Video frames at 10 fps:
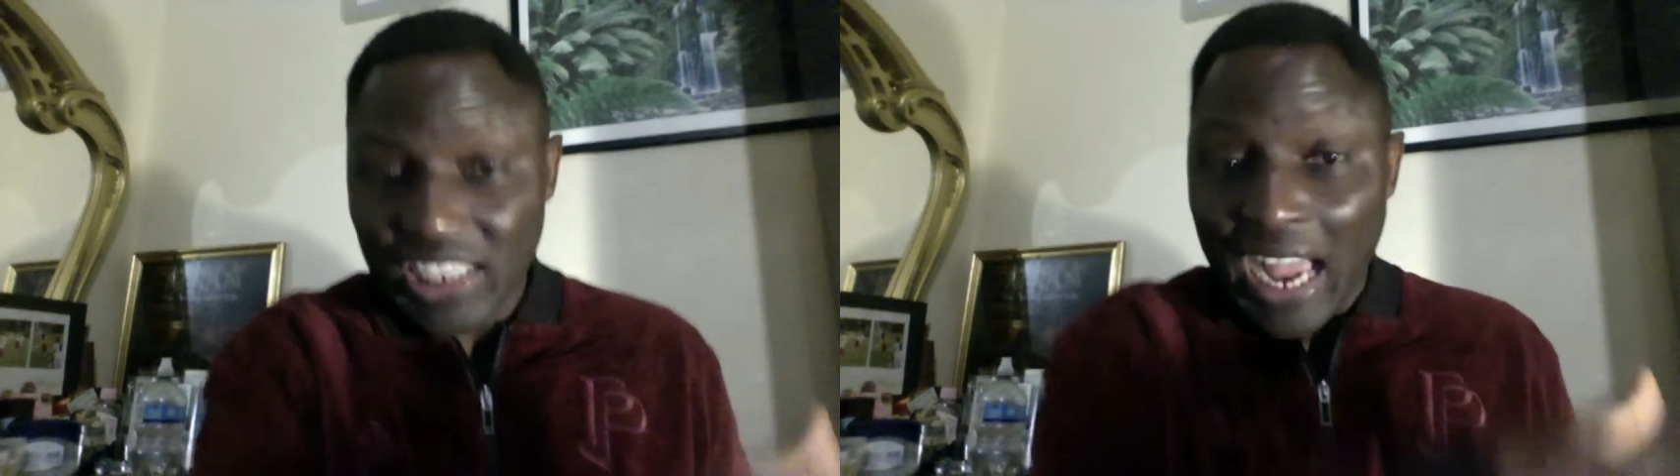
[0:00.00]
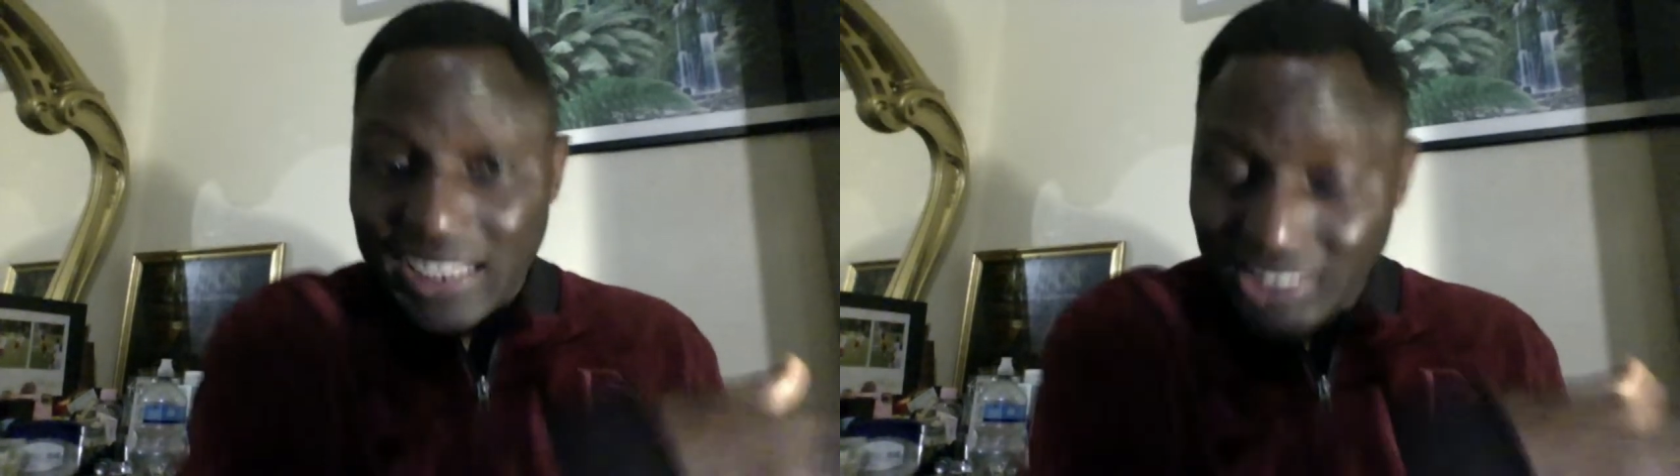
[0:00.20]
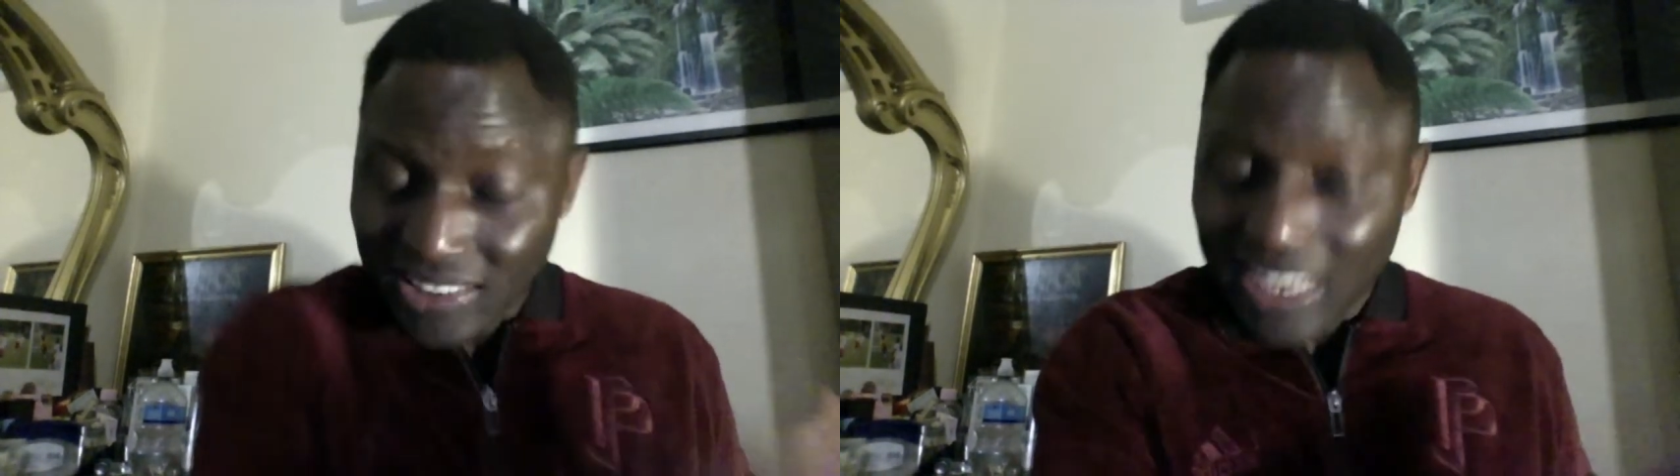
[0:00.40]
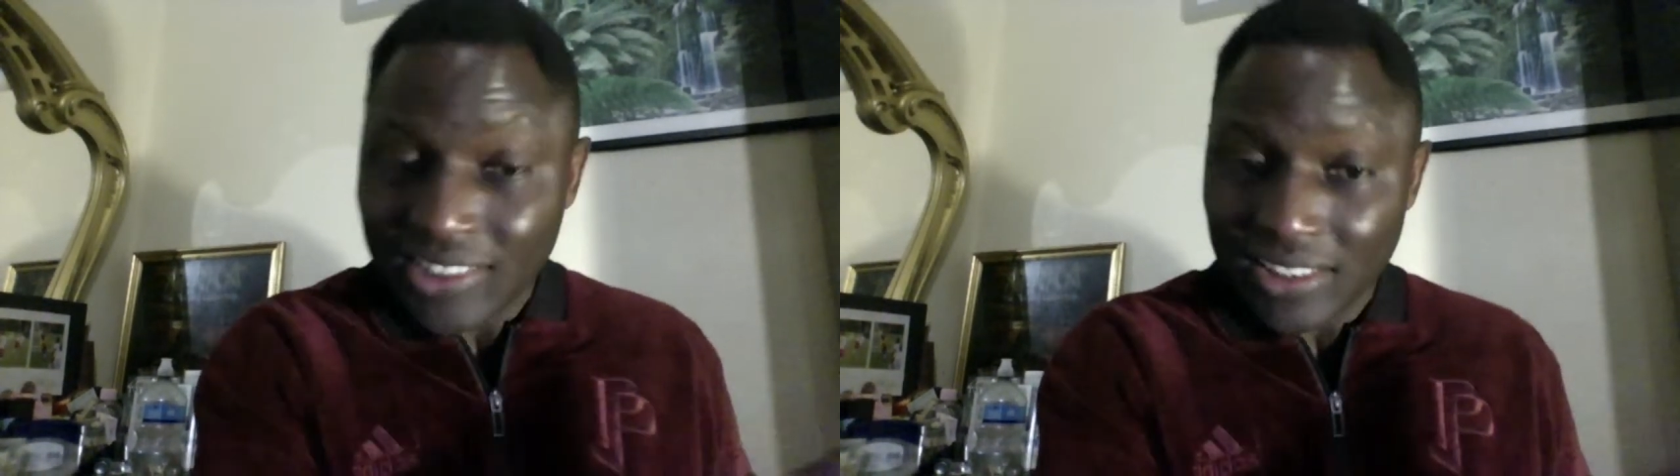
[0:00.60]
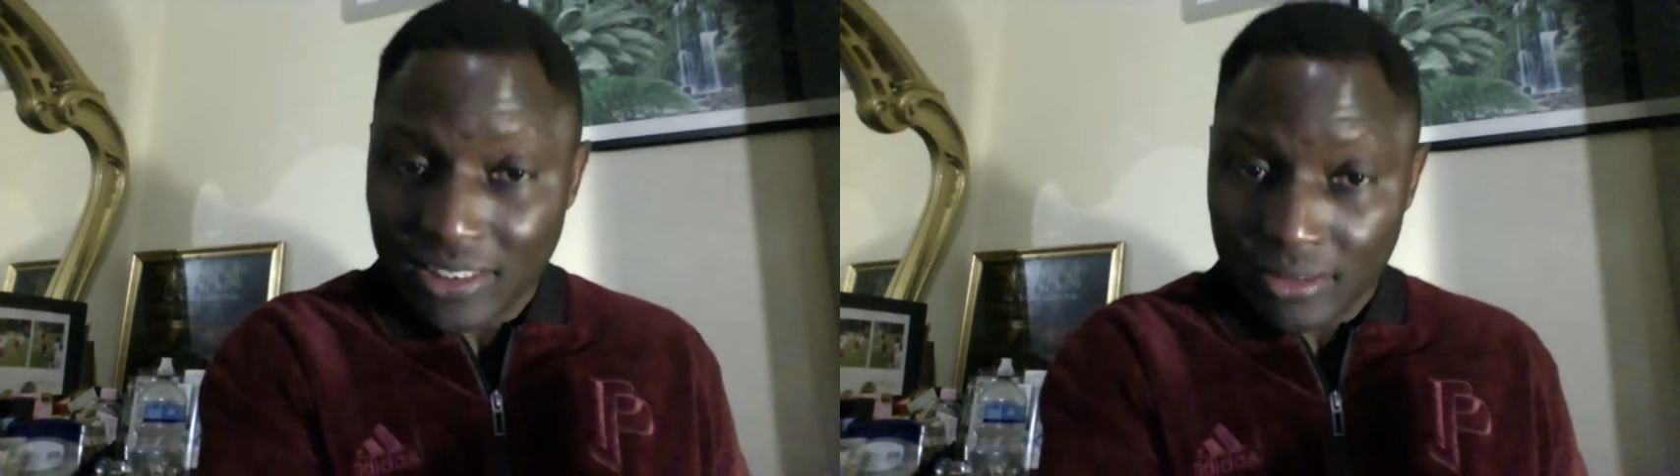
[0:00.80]

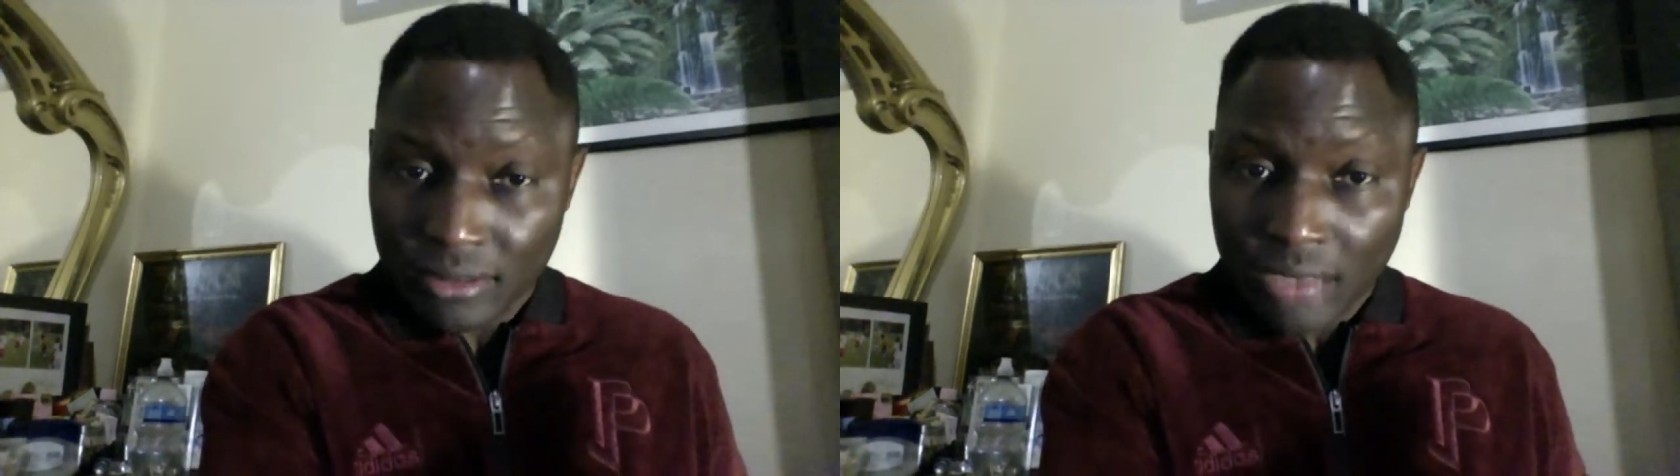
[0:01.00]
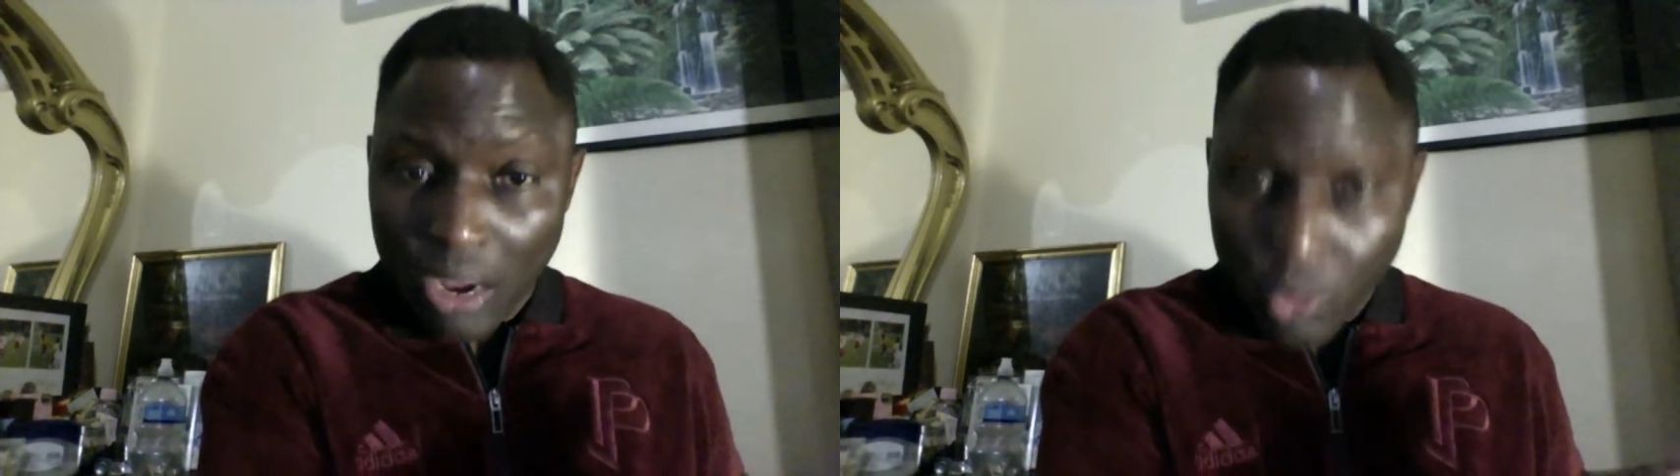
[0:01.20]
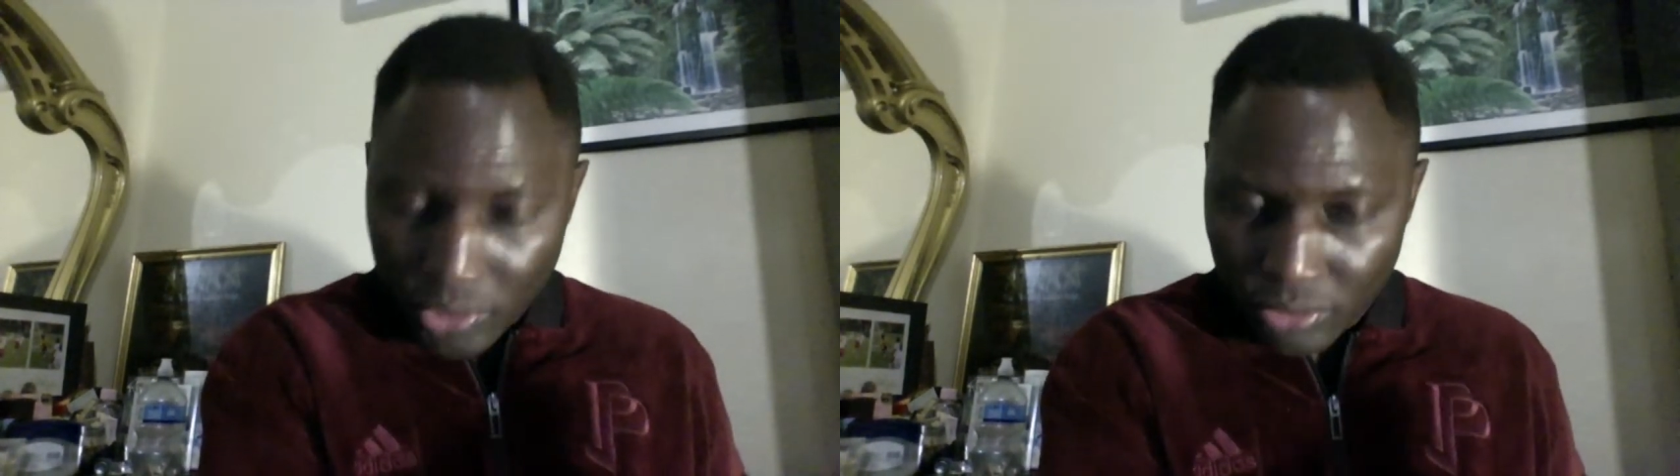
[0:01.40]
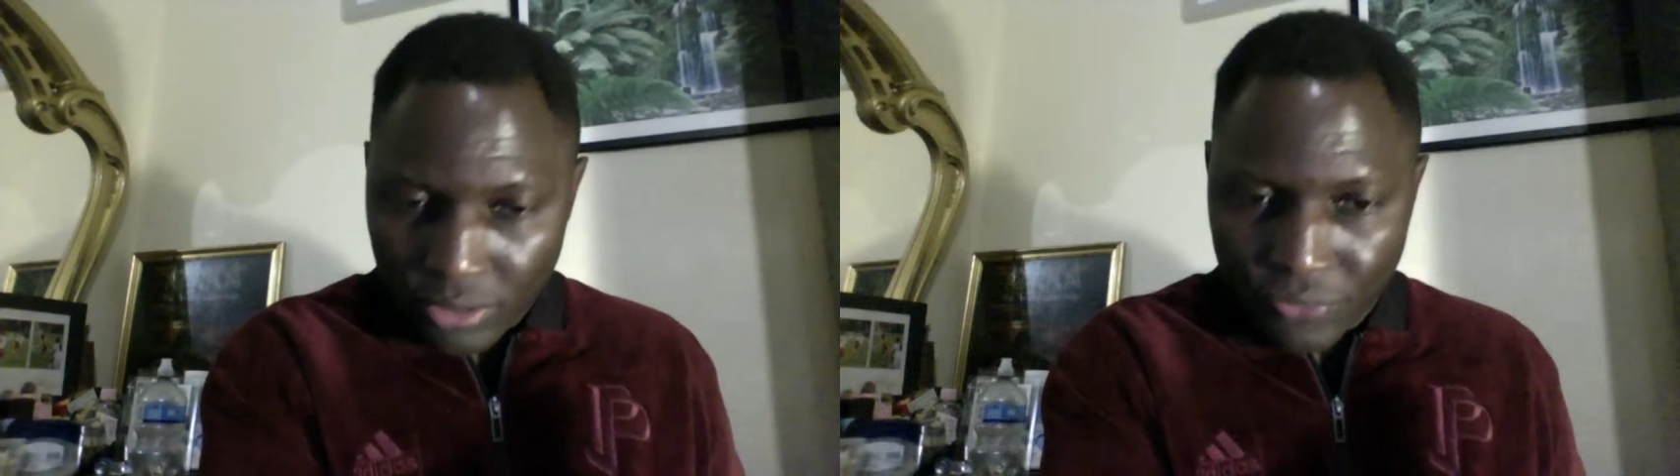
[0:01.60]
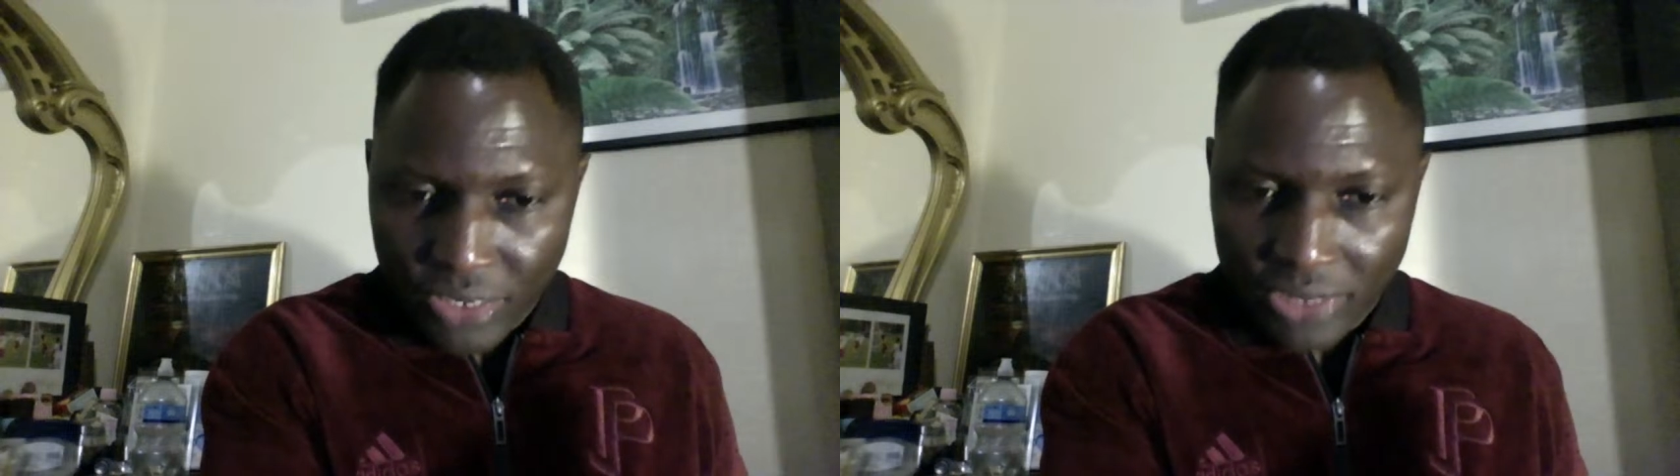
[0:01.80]
accidentally, according to the
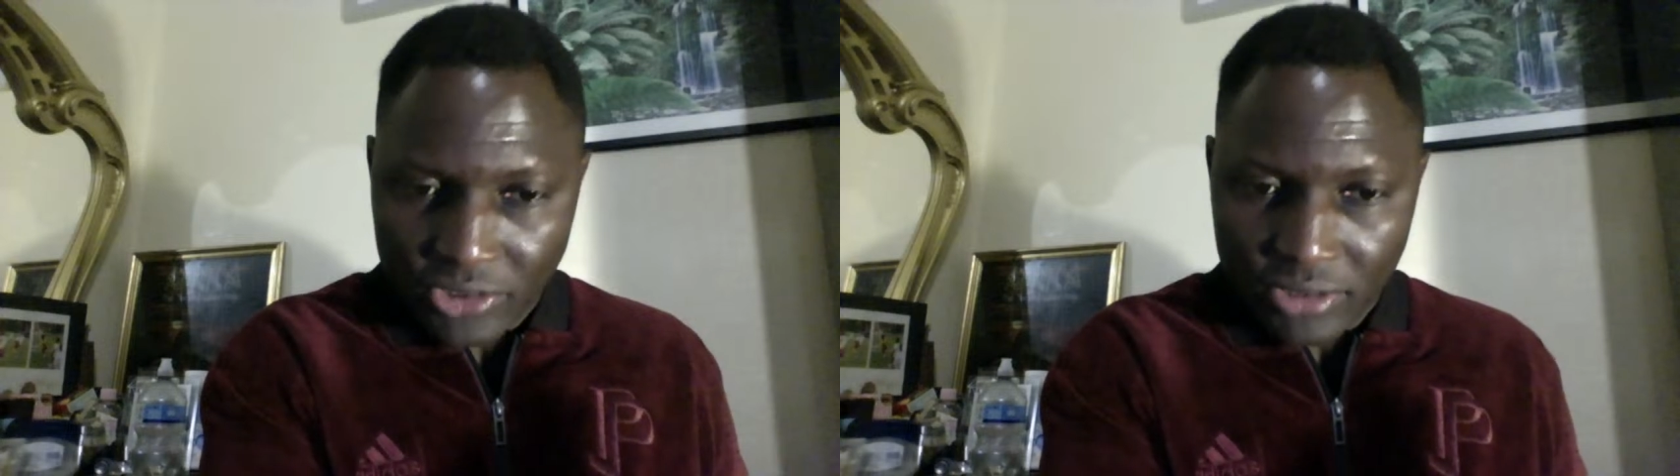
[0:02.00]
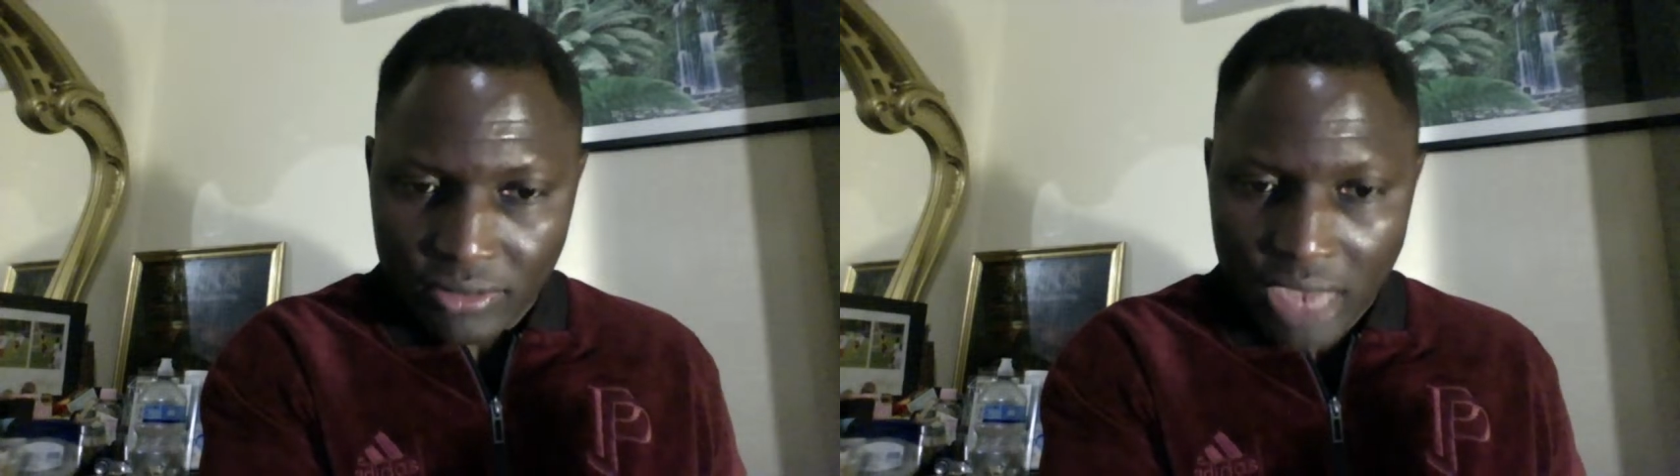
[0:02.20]
French.